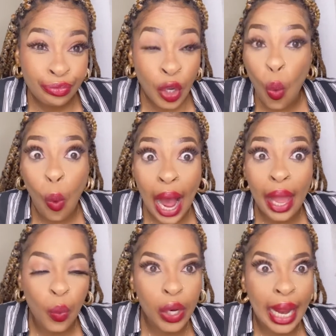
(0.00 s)

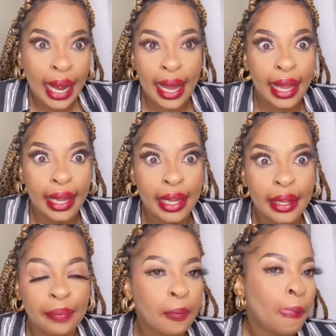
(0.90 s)
Why would I lie?
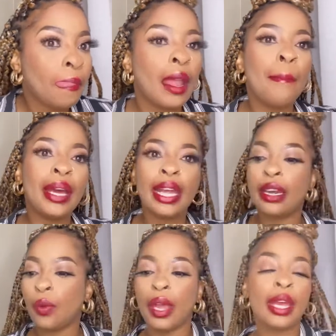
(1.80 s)
But
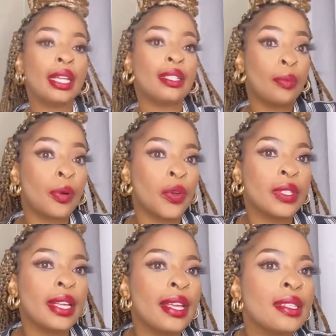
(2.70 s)
anyway, it's the
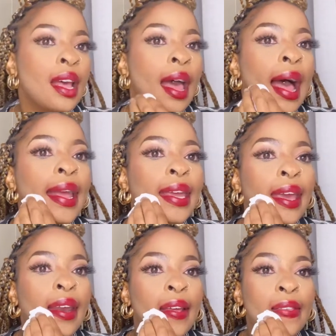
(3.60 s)
process. I
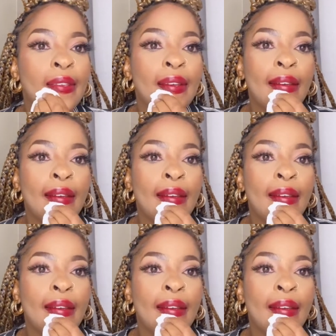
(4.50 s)
get it.